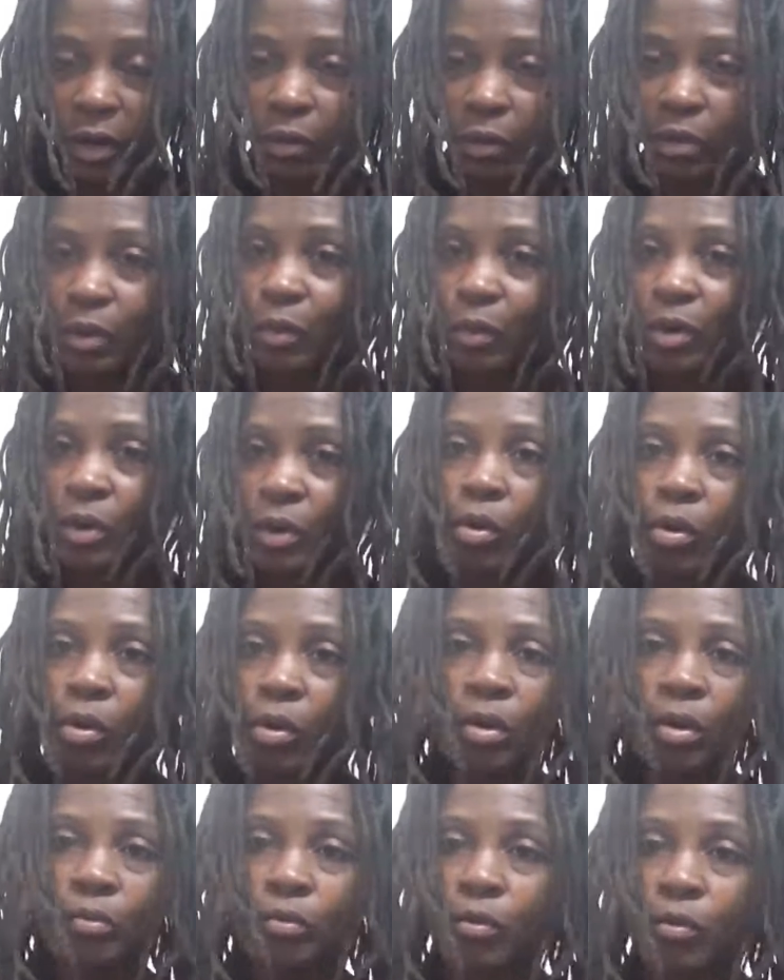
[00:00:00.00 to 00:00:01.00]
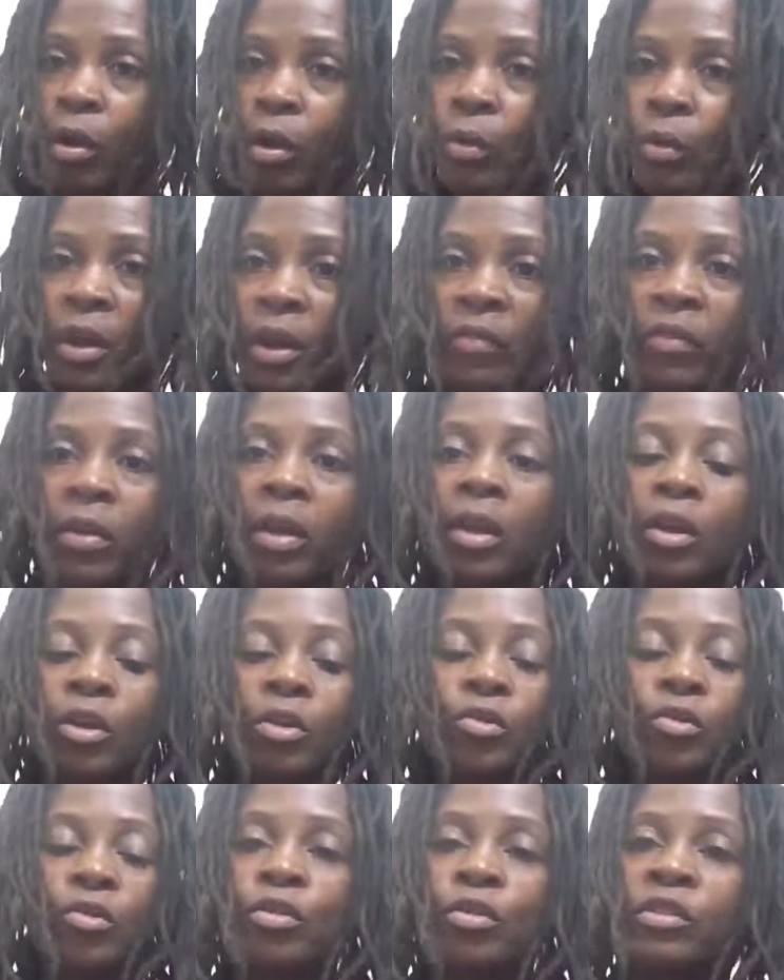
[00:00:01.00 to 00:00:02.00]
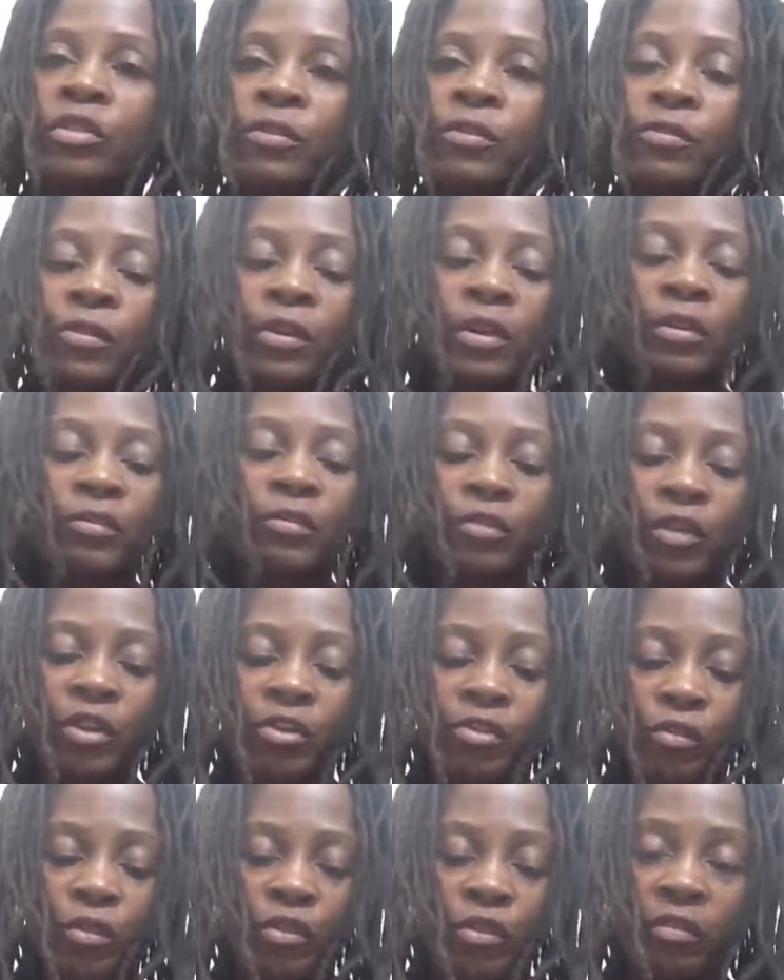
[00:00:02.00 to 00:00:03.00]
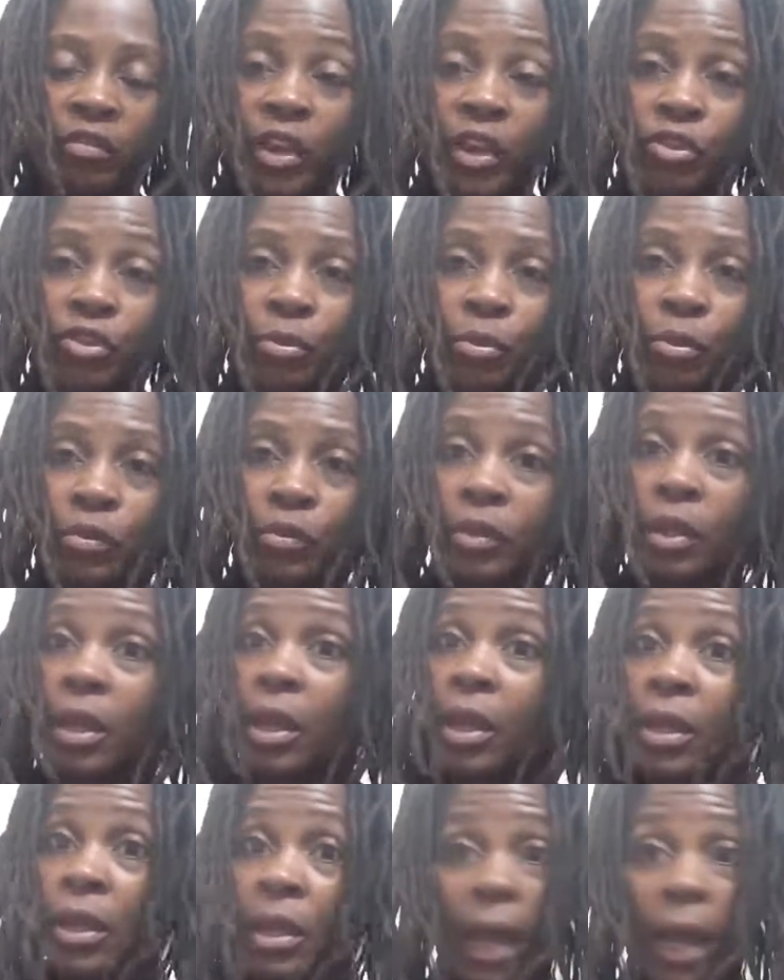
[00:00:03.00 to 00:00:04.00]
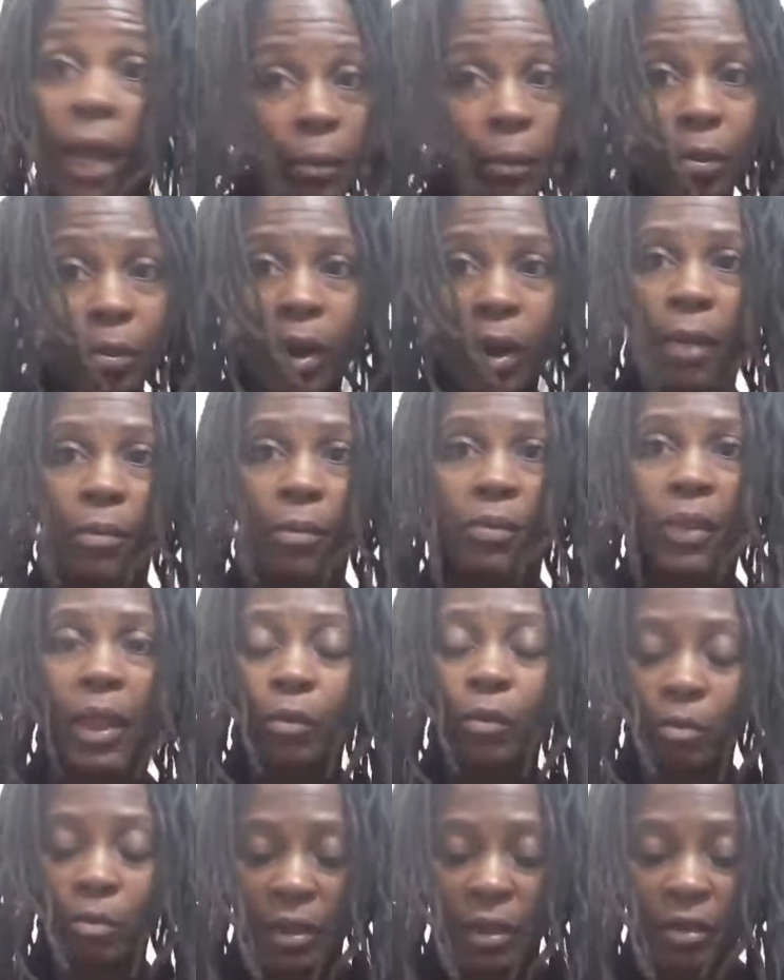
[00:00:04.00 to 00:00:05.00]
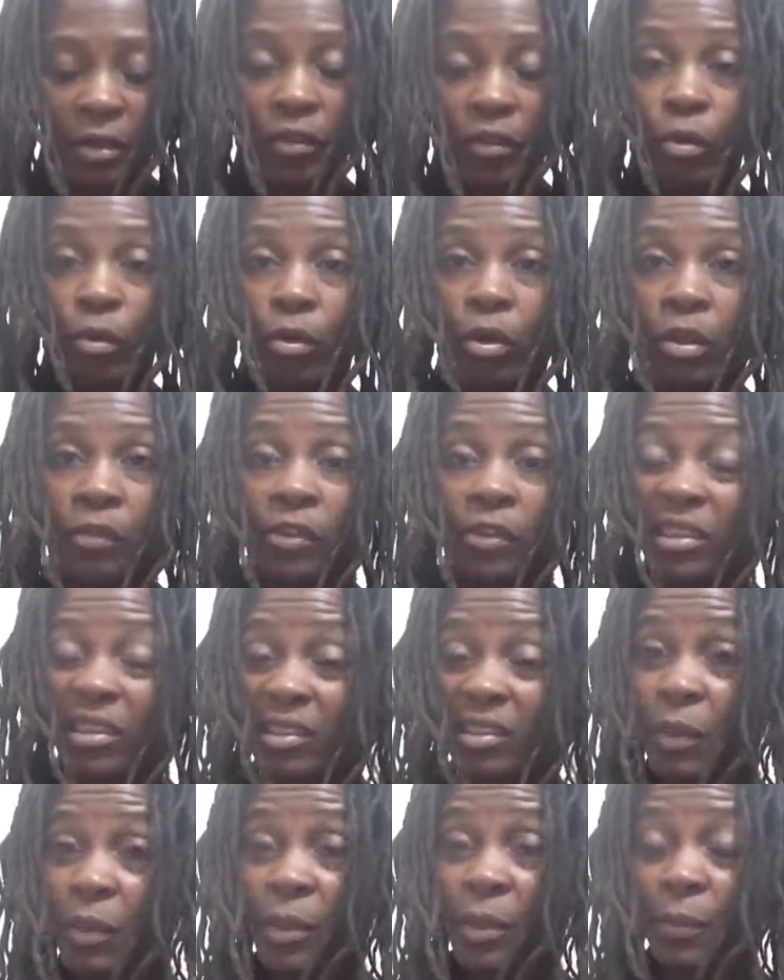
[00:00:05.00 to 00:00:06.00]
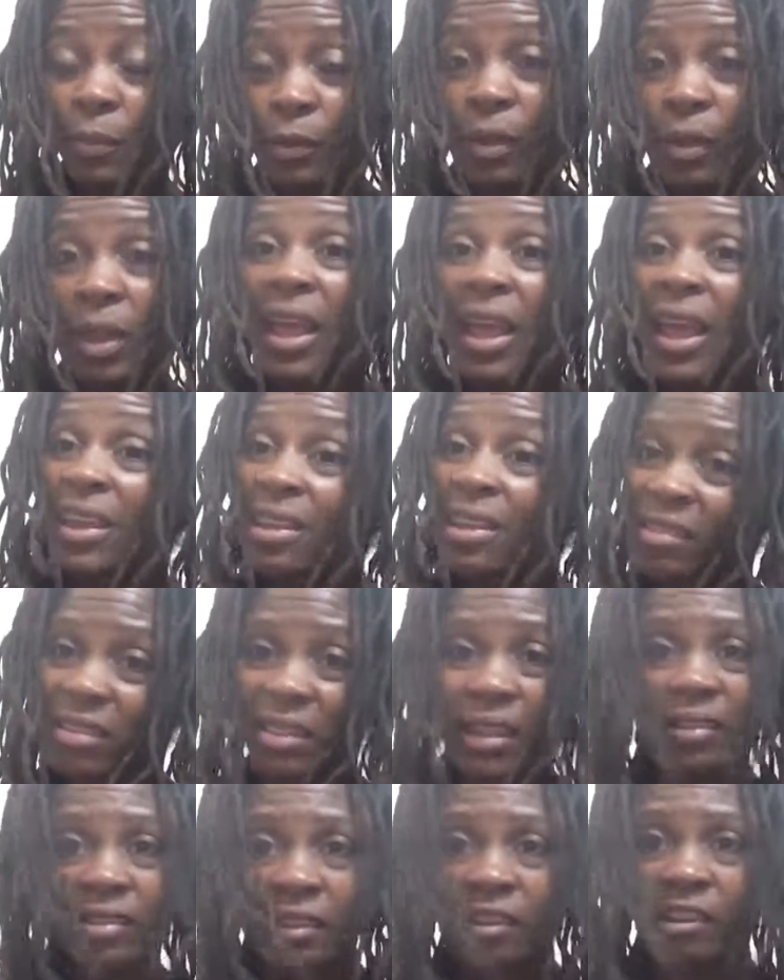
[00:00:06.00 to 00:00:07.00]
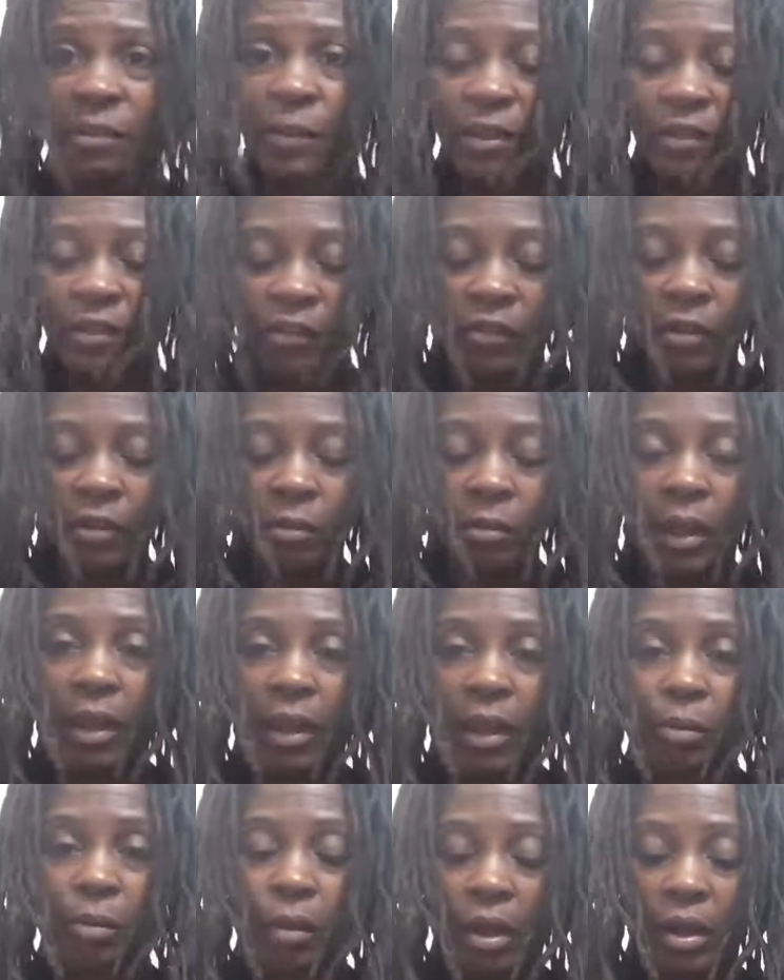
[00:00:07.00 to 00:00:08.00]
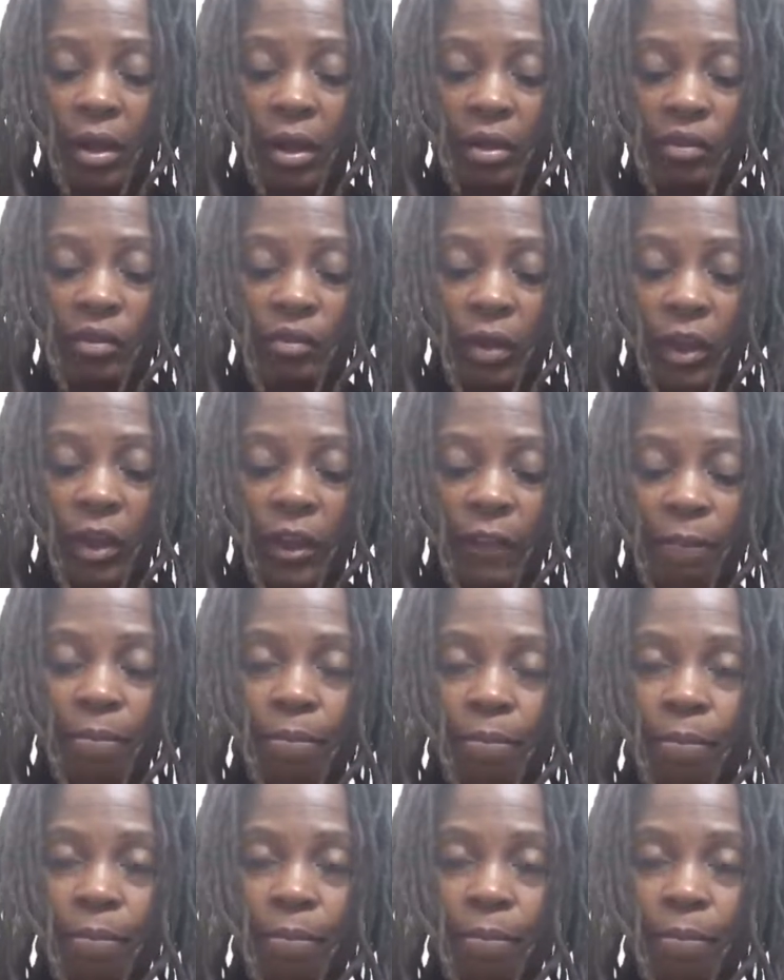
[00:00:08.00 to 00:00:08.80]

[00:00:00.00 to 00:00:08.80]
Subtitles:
Whether you want to call it raw, or whatever, cruelty-free fresh fruits and vegetables. Not a problem. That would benefit all of us as a people, and it's less expensive than buying products, right?